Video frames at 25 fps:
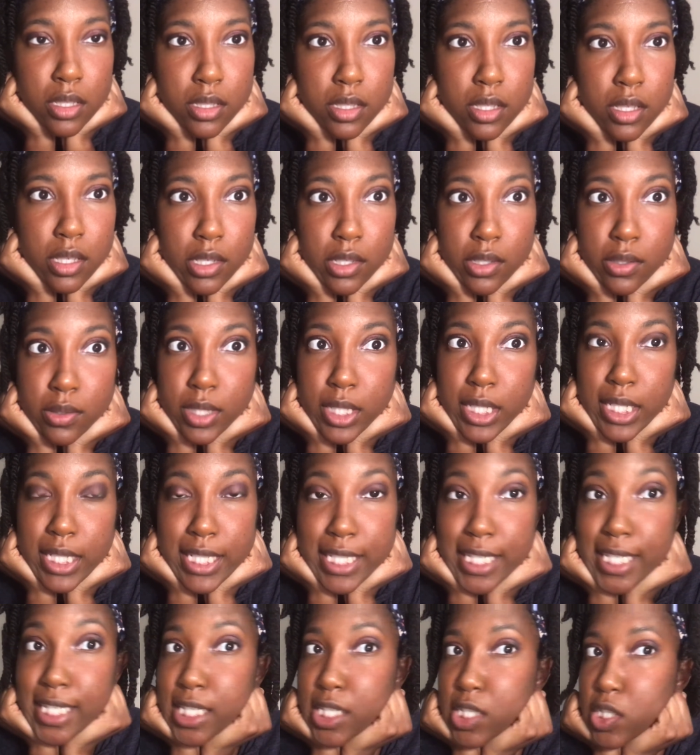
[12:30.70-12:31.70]
So I
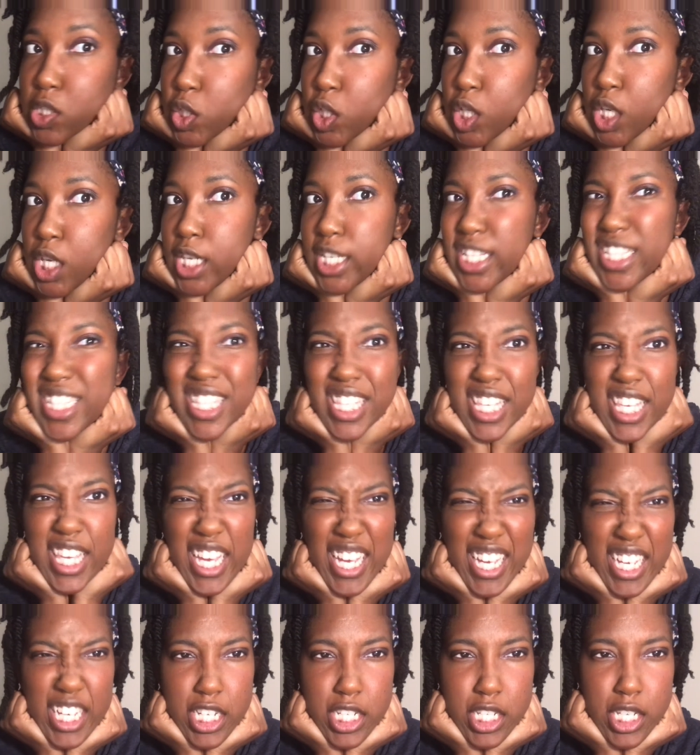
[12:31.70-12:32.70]
kind of lost the
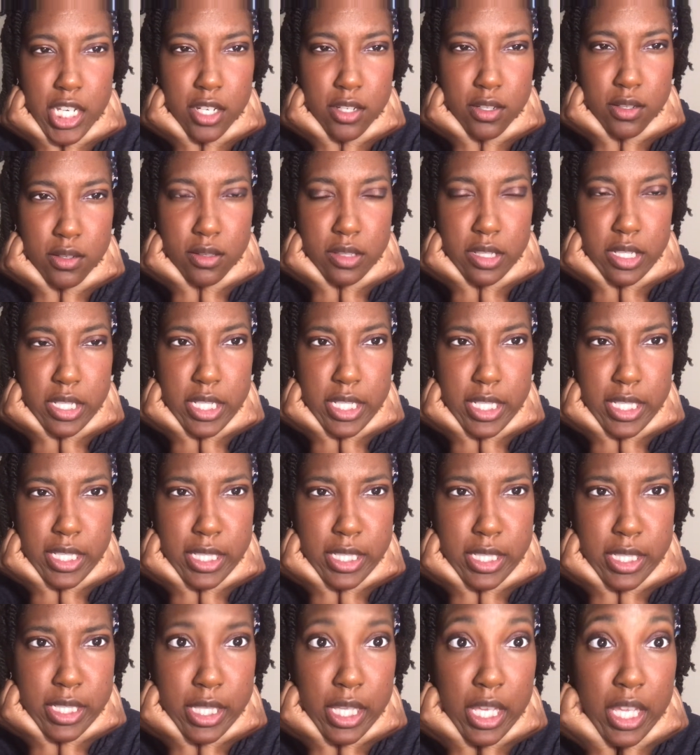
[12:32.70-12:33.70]
eyeshadow
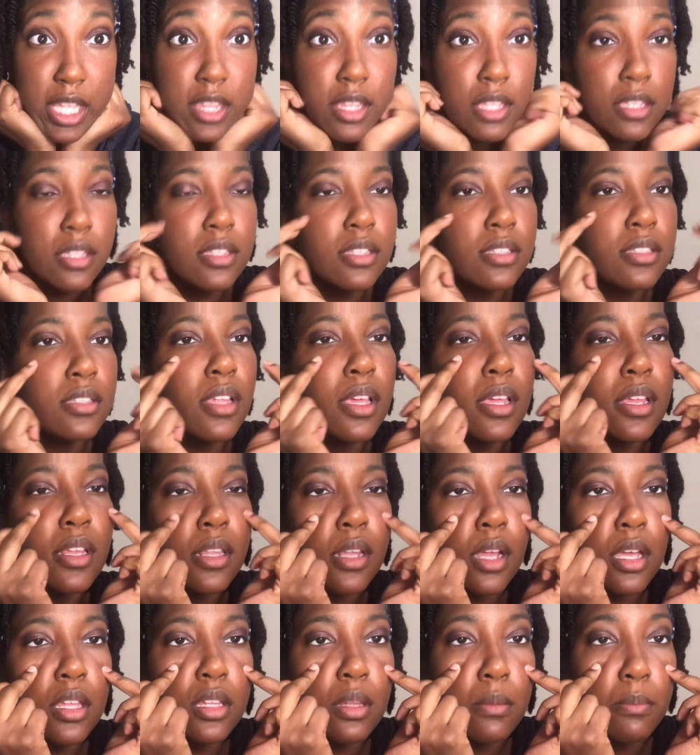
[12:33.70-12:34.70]
looks, and this is like
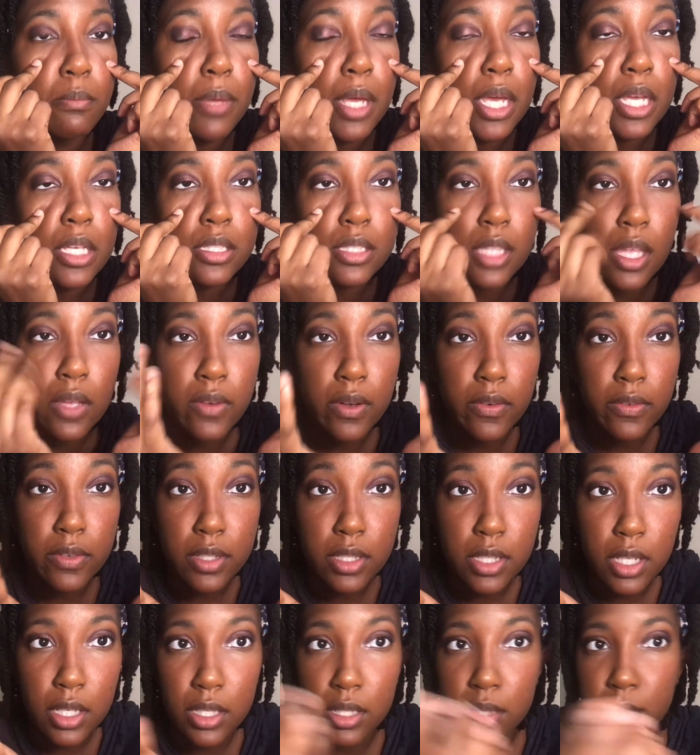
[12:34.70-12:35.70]
not the best I've ever
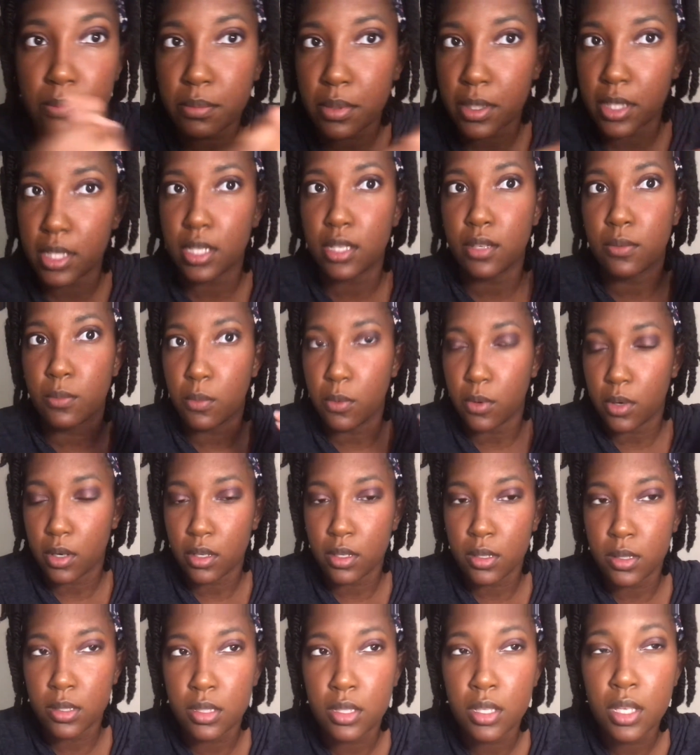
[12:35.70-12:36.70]
done, but it
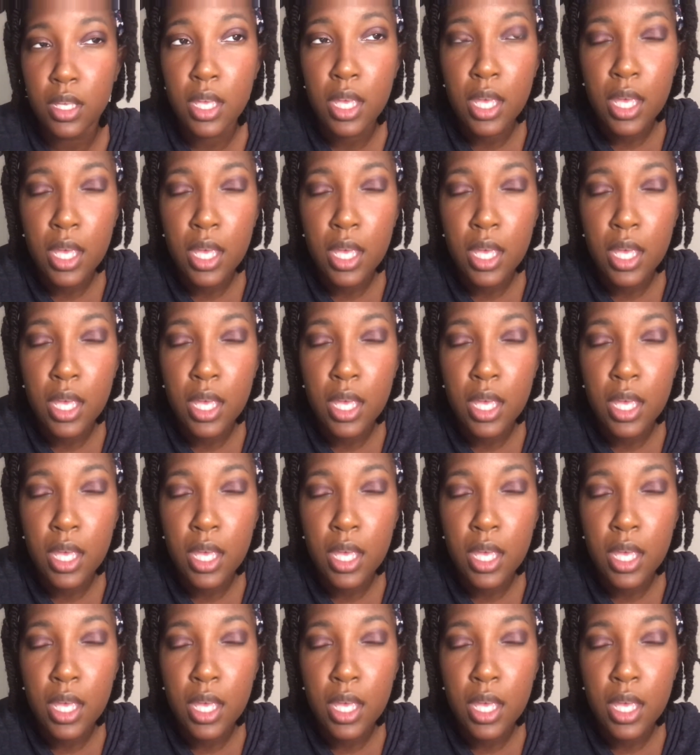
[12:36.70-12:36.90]
works.